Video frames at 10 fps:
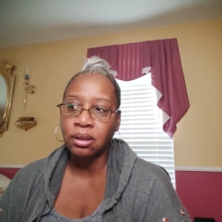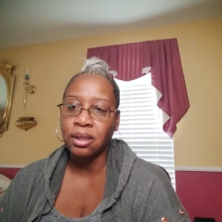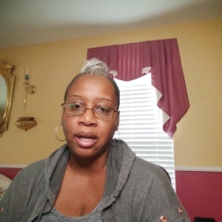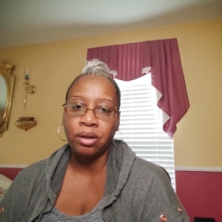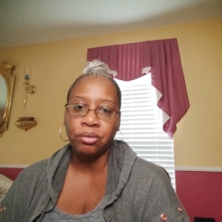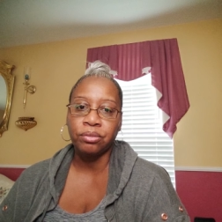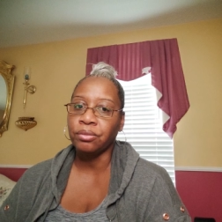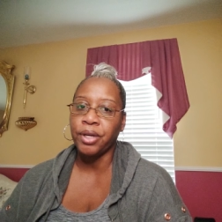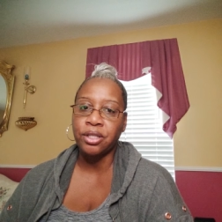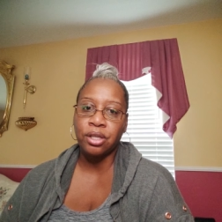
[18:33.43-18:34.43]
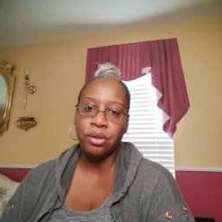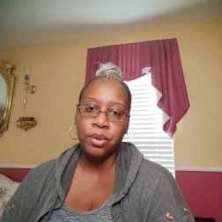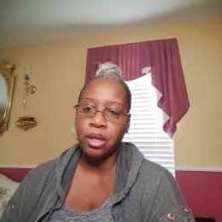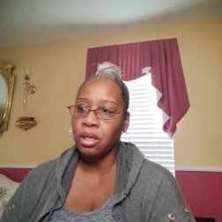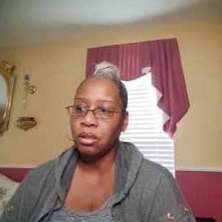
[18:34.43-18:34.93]
it's not going to rescue
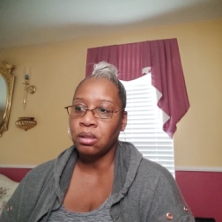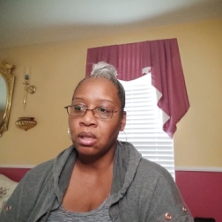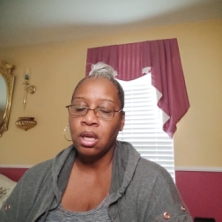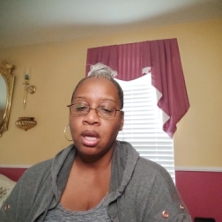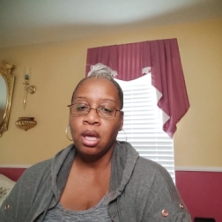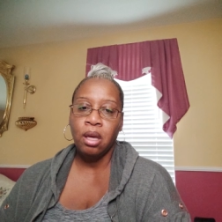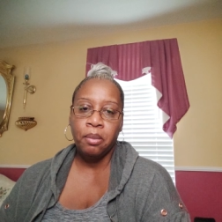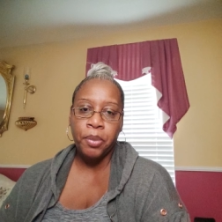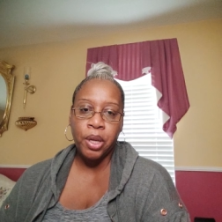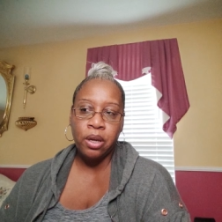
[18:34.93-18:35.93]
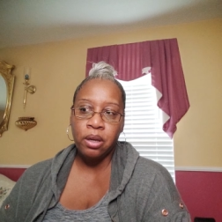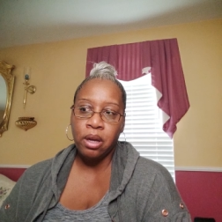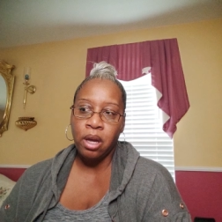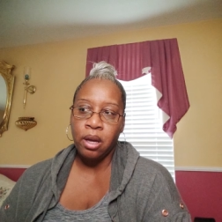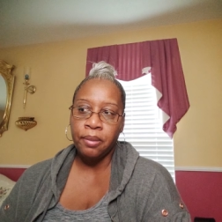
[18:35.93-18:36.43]
us but
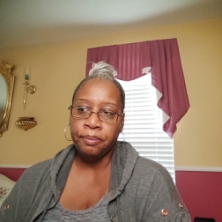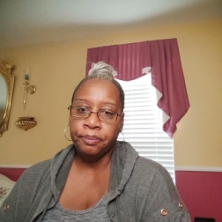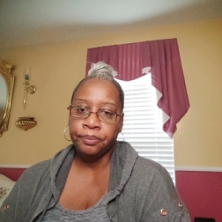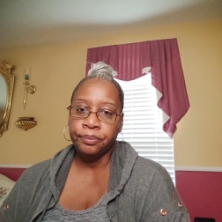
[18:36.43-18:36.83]
um,